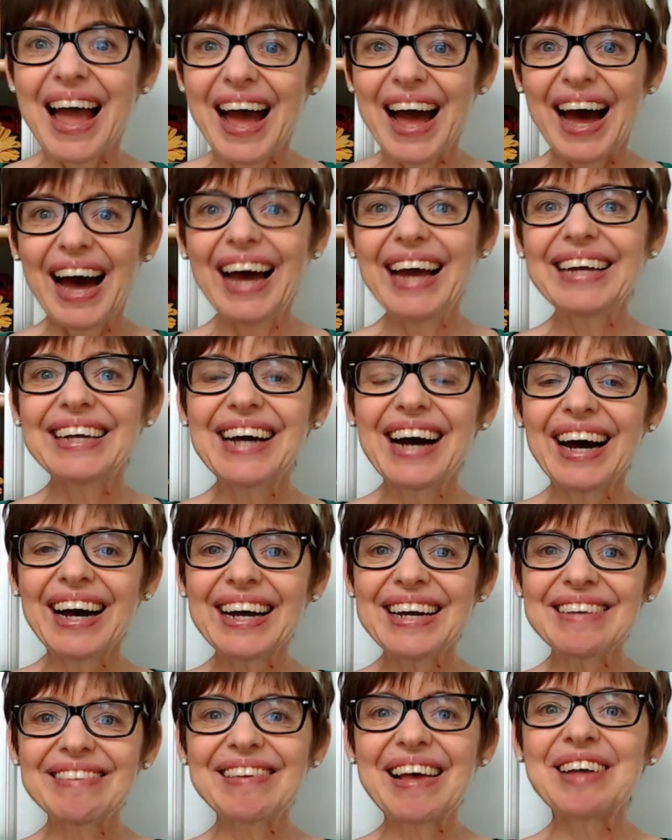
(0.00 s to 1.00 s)
Hi
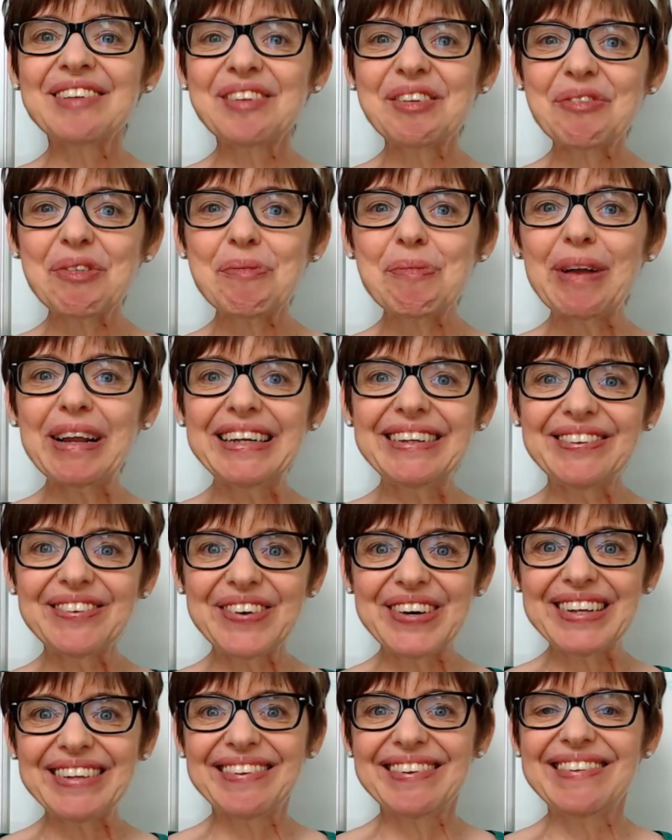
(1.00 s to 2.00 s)
guys, how's everybody
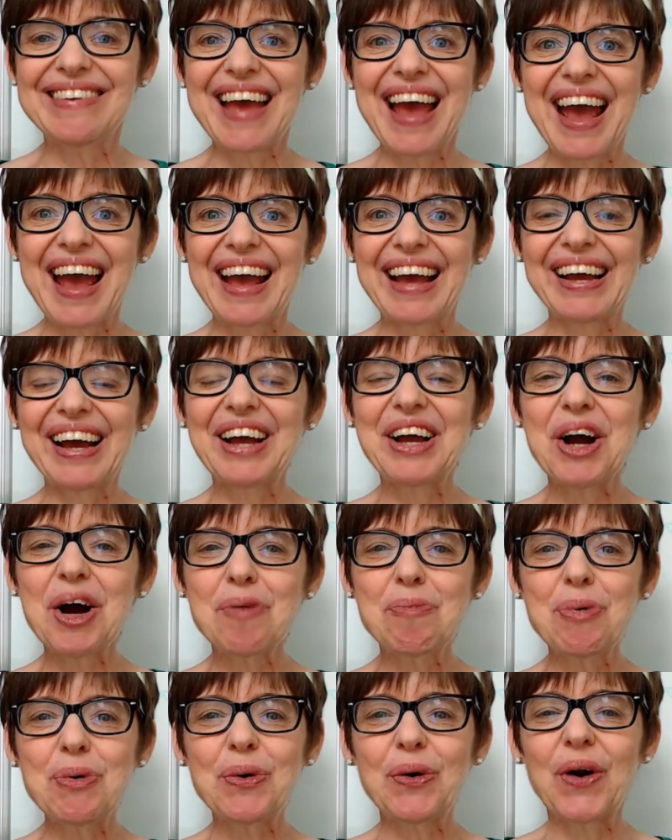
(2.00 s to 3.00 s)
doing today? I
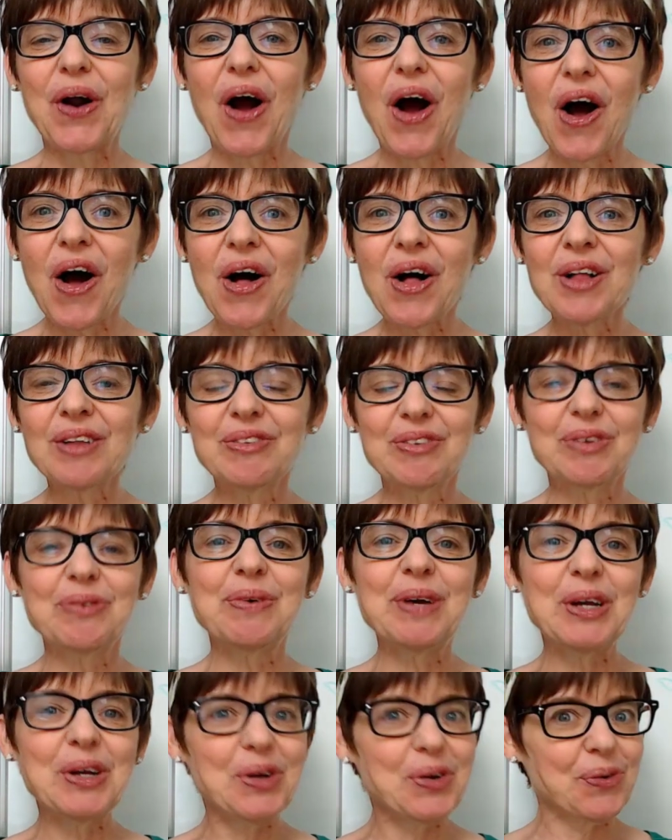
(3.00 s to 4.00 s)
hope you are all
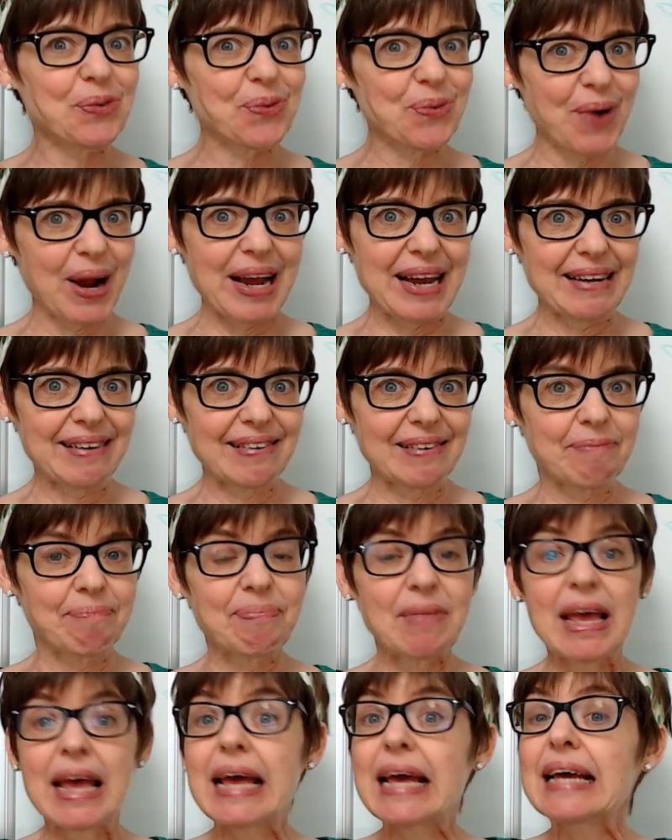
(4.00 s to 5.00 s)
doing great.
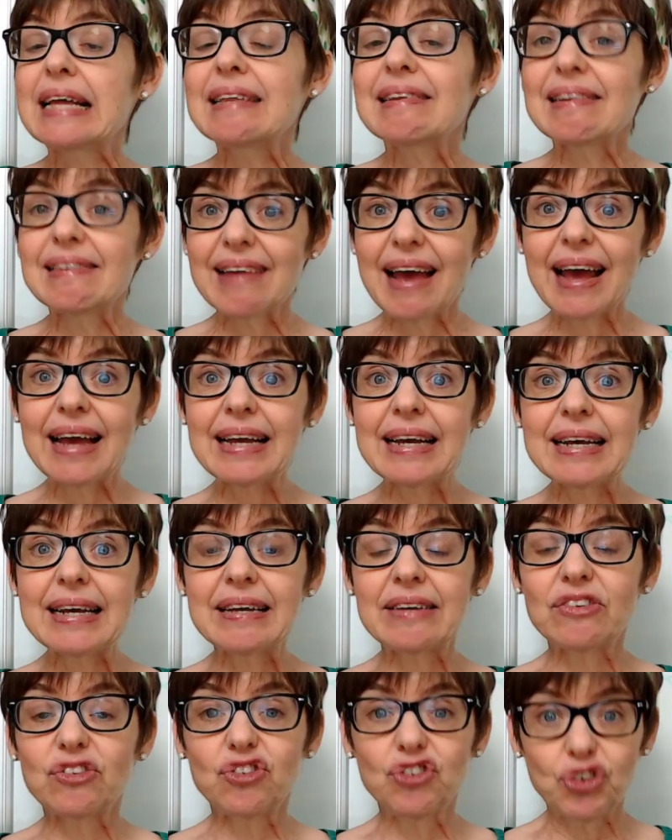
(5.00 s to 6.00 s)
Today
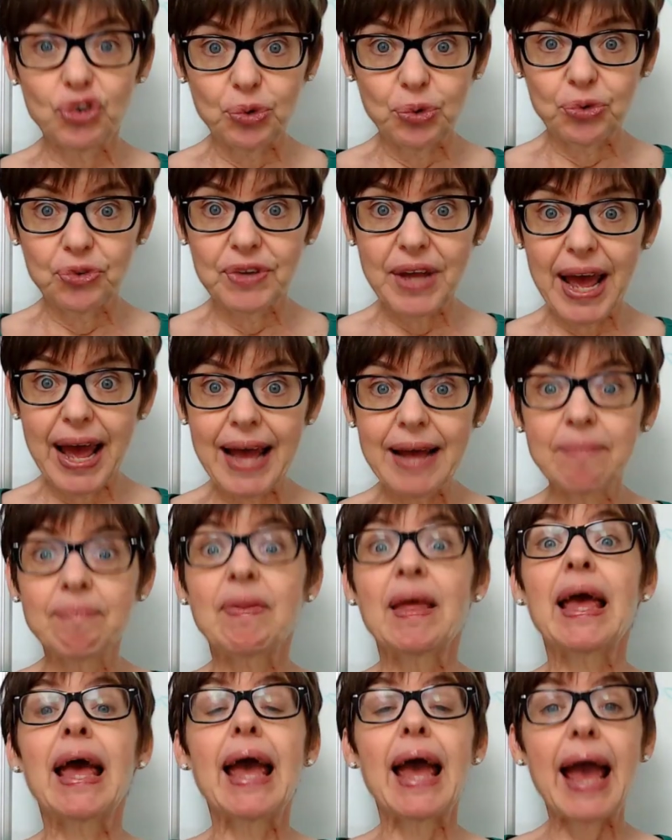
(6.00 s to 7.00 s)
is Tuesday,
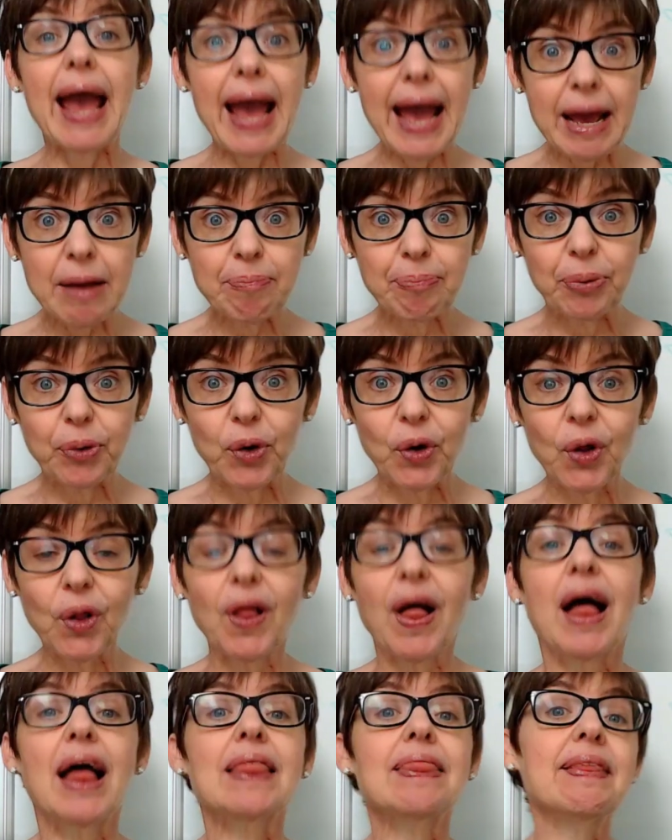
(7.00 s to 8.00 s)

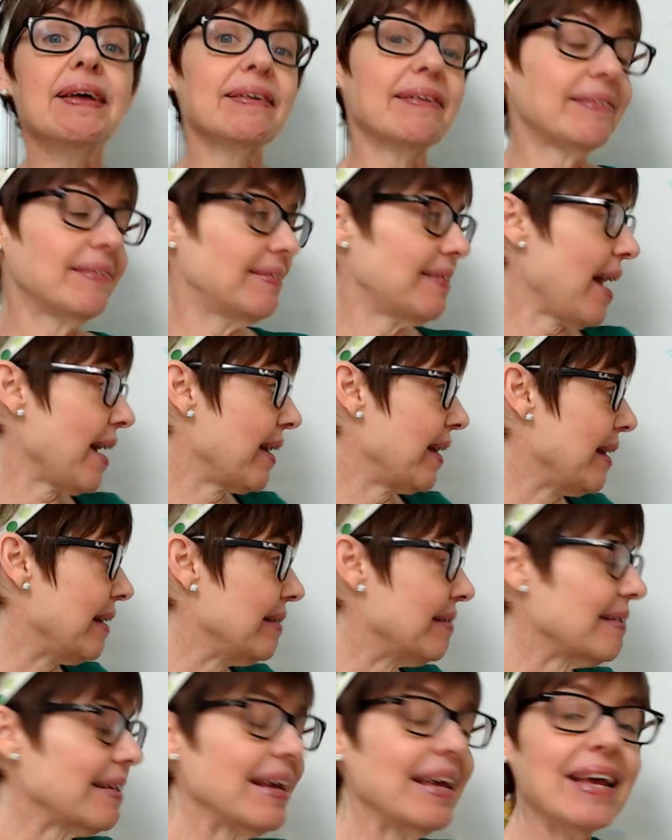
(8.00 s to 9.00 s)
April the
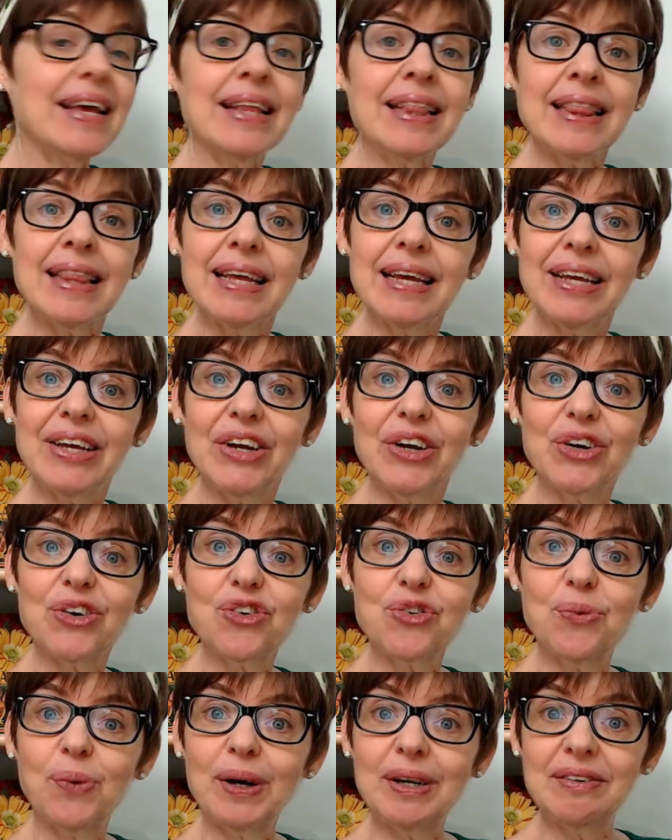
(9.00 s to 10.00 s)
2nd in the year
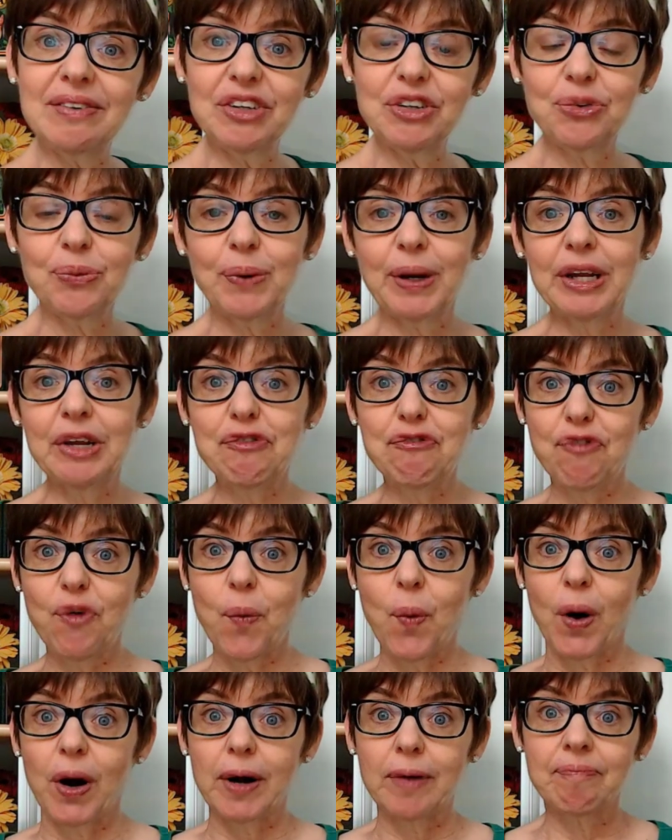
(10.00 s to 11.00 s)

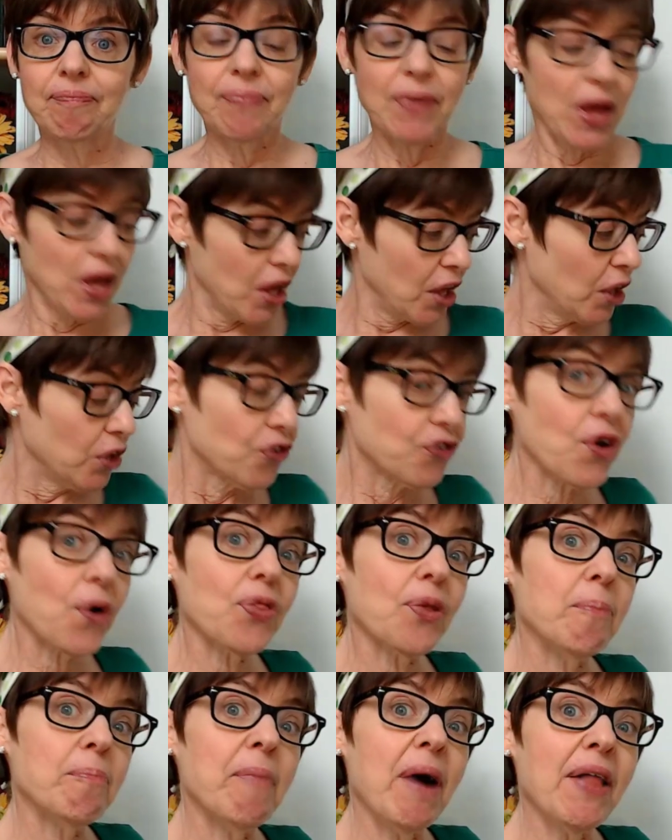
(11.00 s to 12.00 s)
2024. So
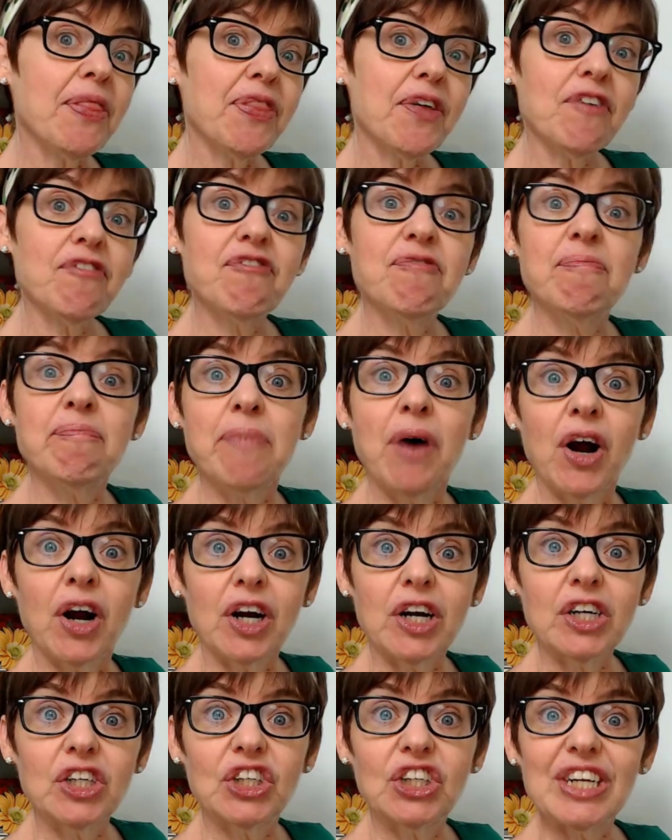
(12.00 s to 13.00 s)
the month of
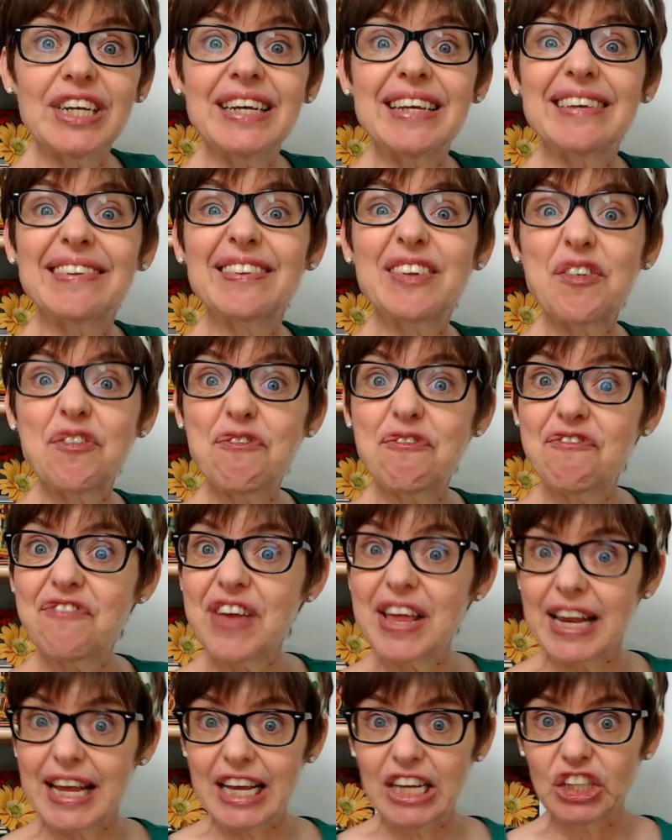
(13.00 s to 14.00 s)
March is
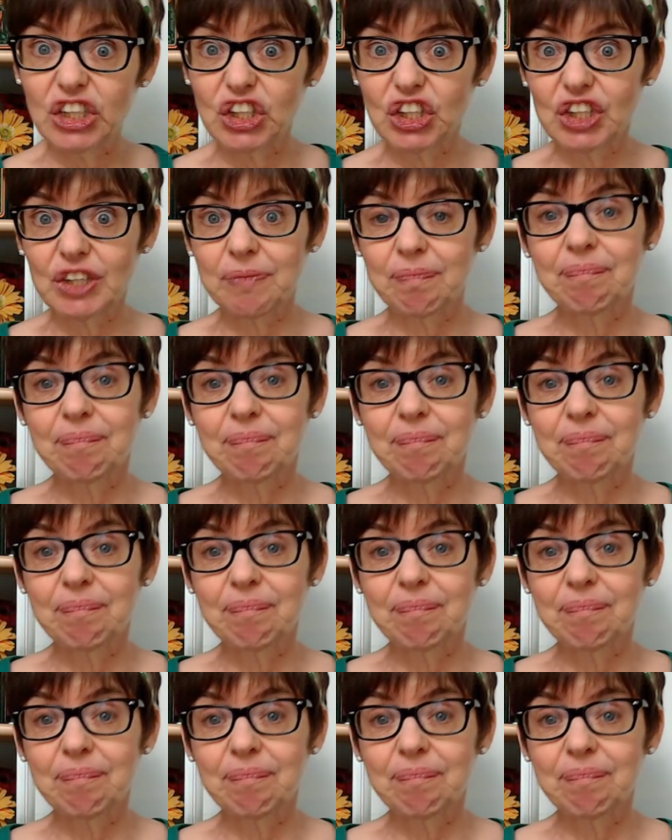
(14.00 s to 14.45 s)
finished